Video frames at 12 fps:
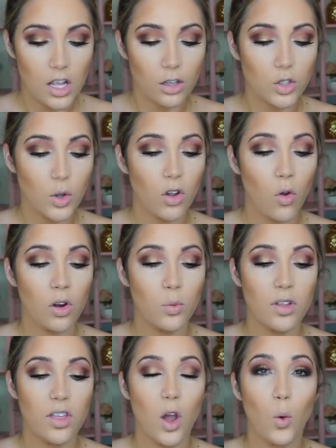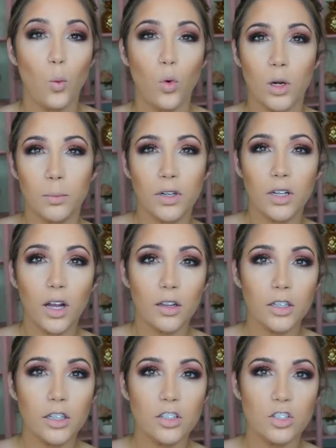so I go on with a warmer
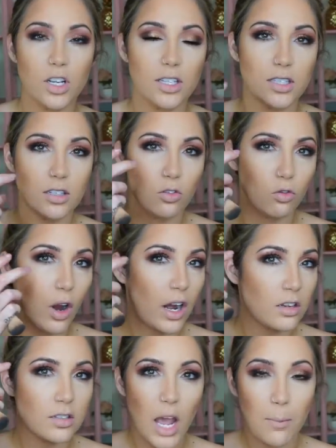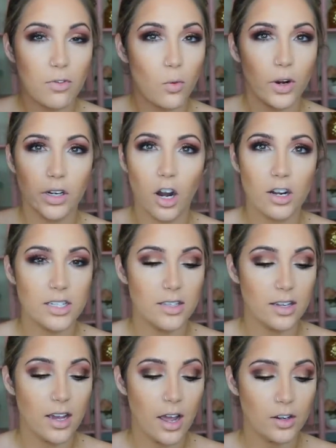color just right on top of where I already did
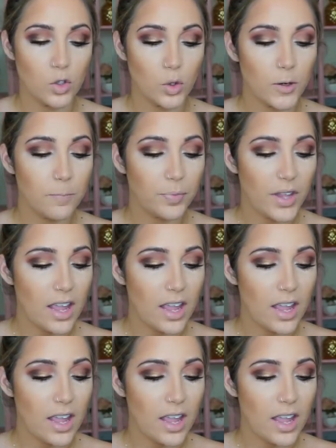the contour.